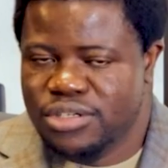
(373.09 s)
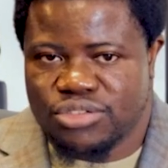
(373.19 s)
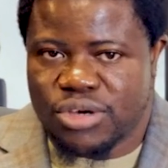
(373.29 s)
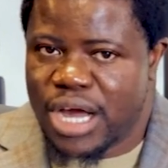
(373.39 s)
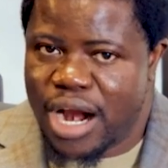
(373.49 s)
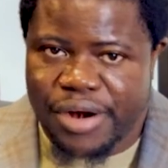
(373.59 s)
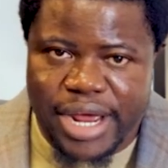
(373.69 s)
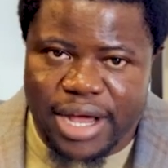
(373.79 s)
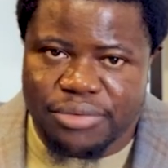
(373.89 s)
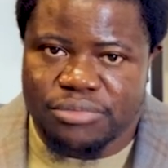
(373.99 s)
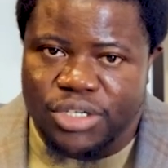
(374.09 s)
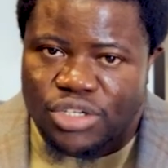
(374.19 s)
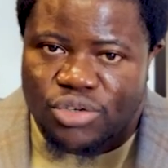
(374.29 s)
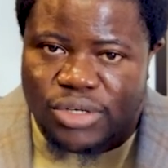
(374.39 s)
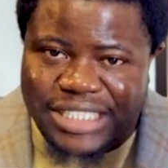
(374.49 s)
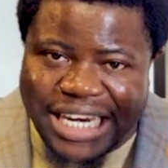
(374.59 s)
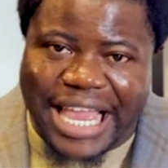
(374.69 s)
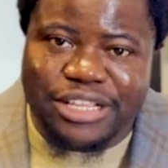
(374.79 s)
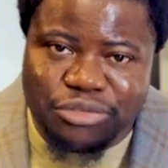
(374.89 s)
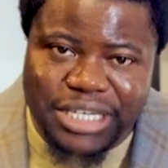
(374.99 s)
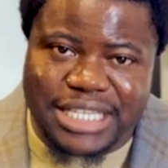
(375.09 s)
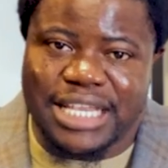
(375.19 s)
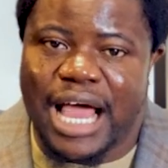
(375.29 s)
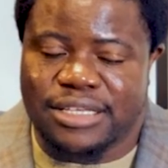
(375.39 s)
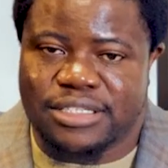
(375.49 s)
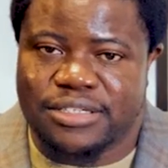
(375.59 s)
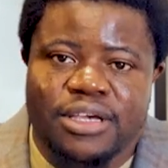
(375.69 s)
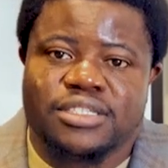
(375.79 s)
to carry out your day-to-day -day task.